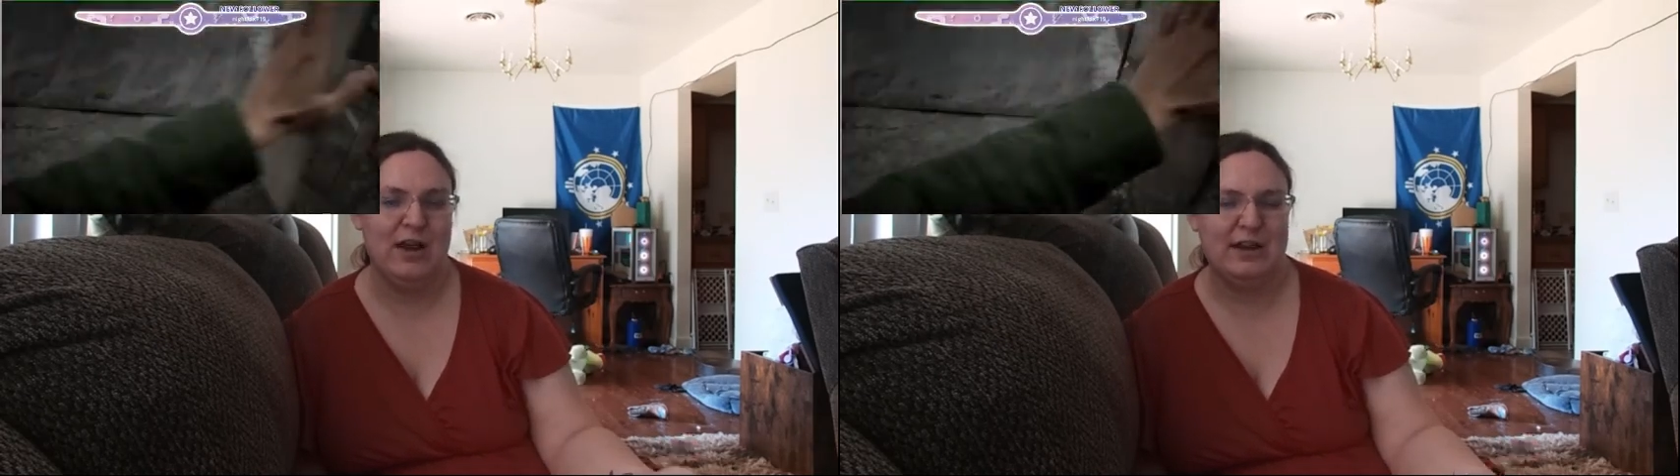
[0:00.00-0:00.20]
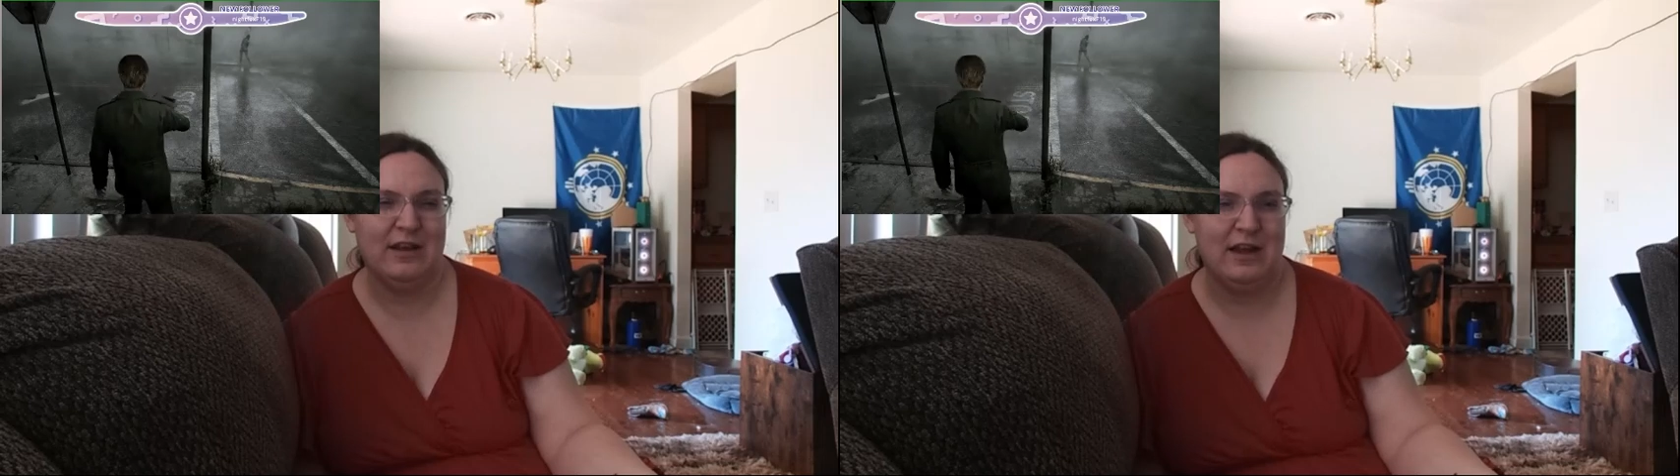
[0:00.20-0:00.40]

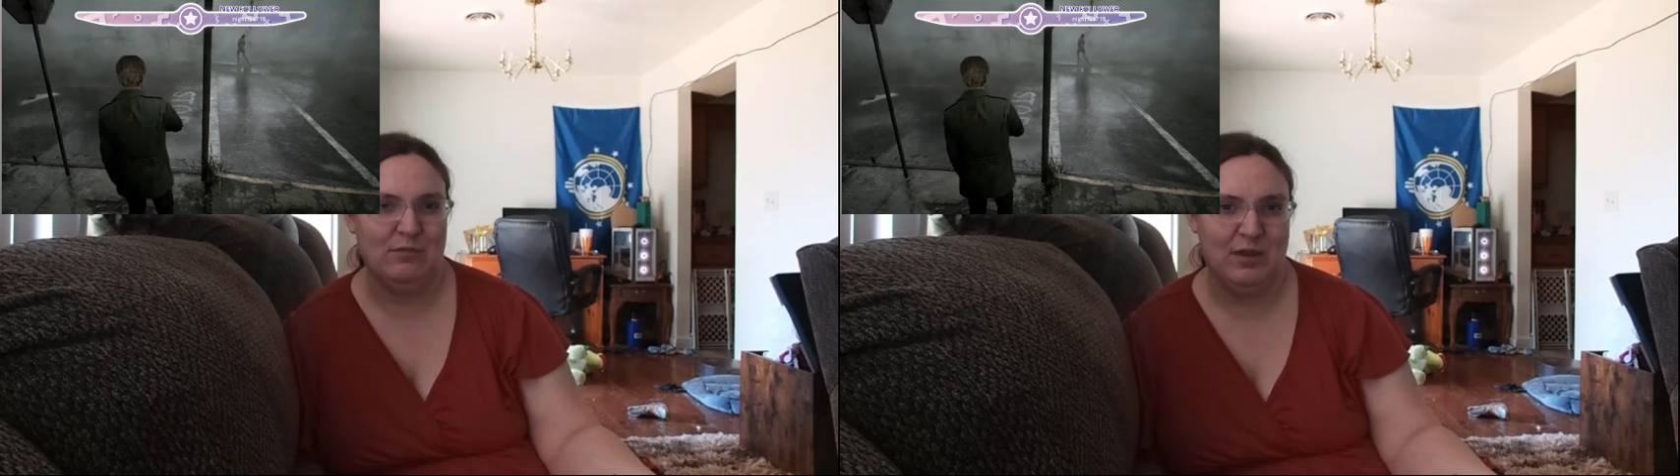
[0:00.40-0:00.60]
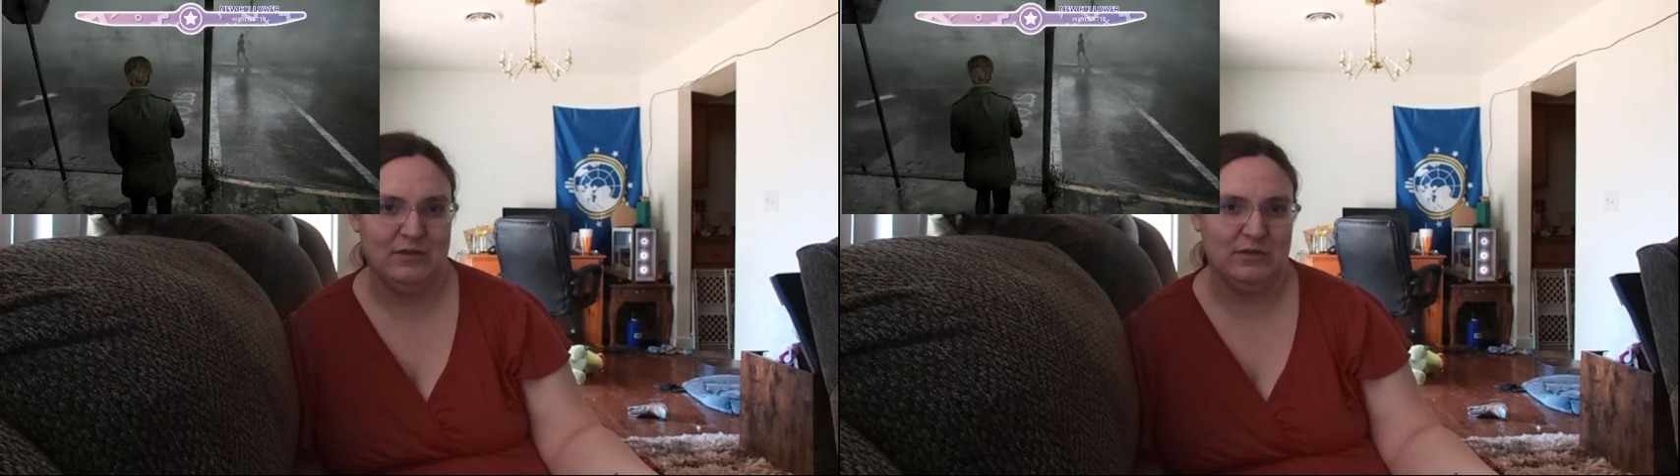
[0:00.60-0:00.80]
and kind
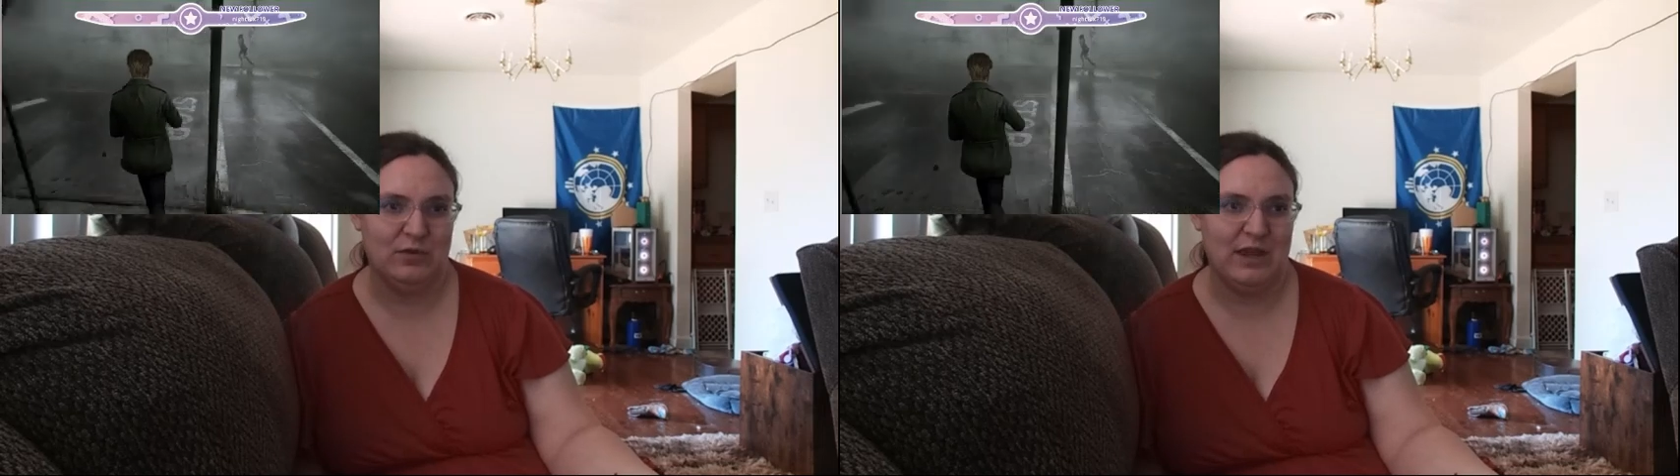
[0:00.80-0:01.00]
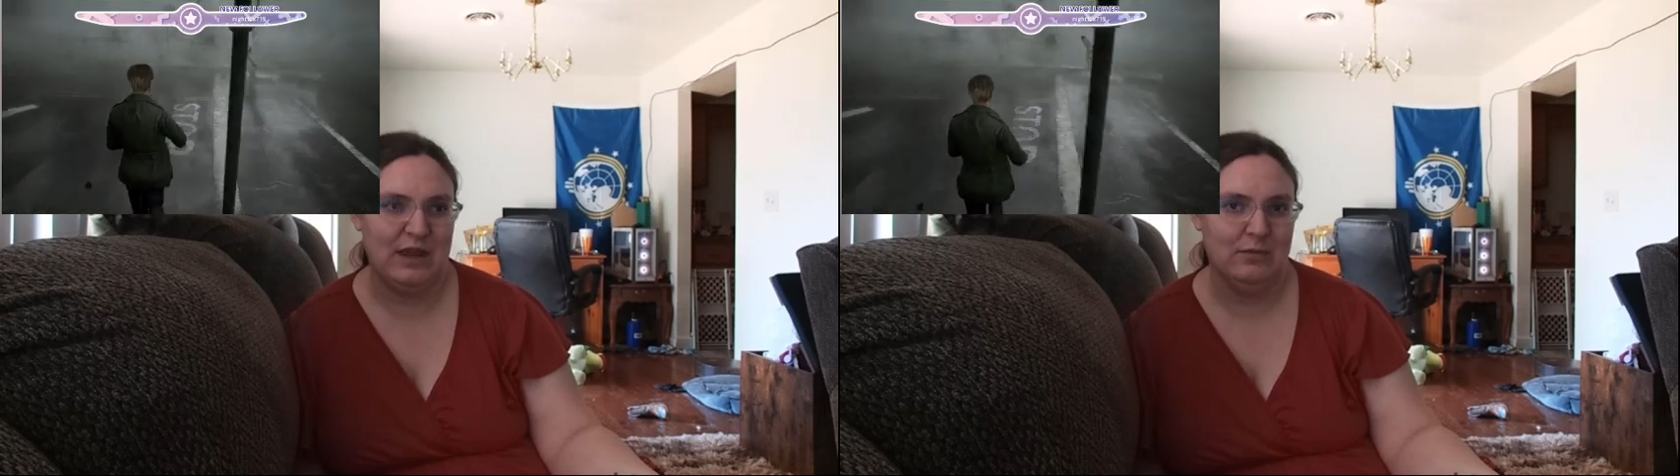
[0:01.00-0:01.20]
of puzzle
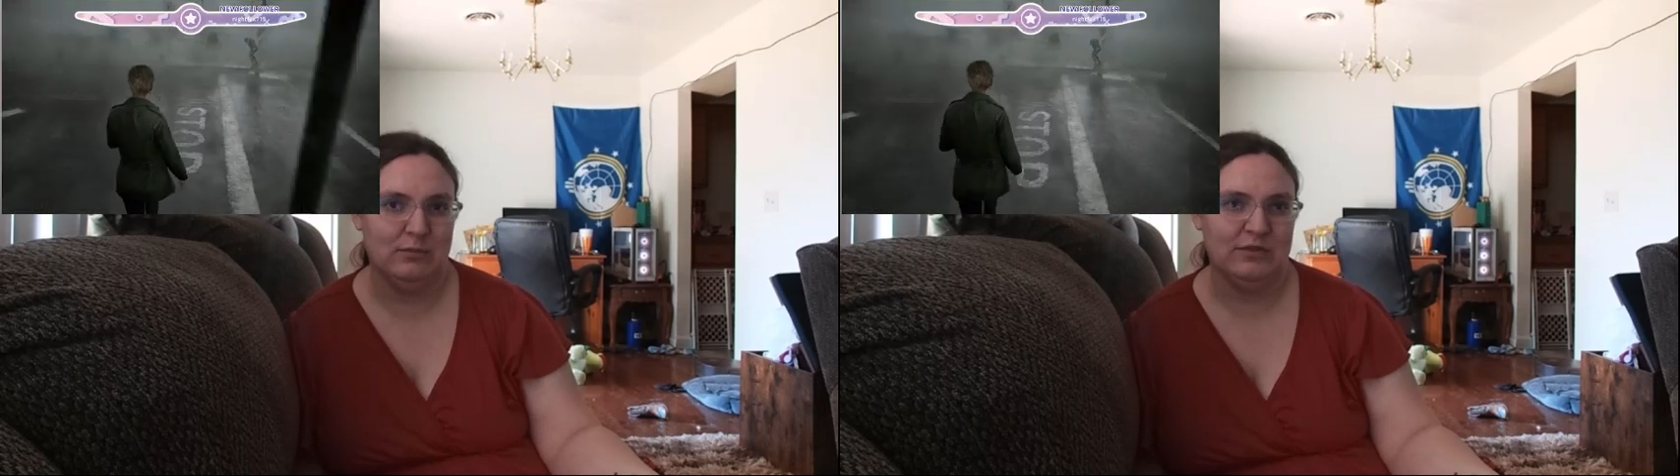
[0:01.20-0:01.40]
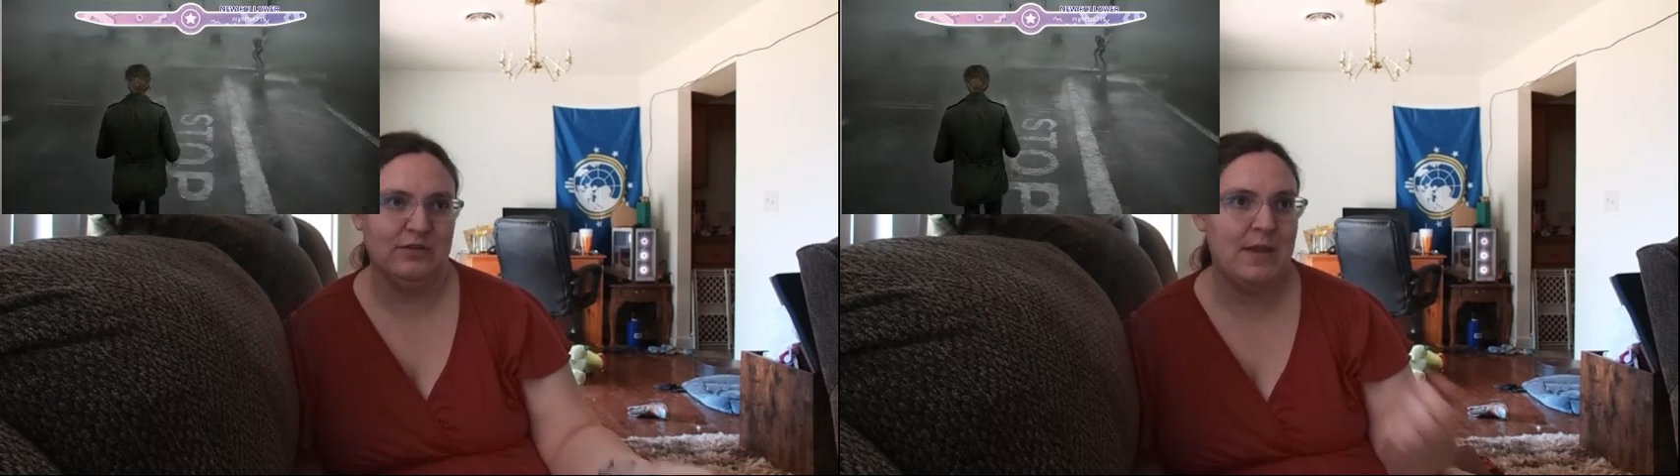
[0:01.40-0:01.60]
games